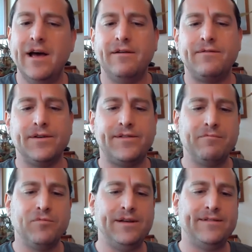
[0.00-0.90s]
For
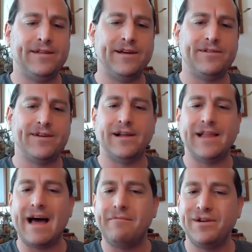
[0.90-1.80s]
some reason, there's a
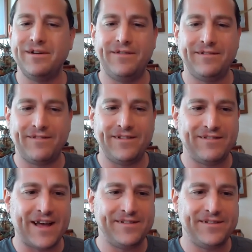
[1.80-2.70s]
collaborative of
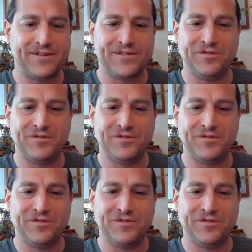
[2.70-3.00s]
investors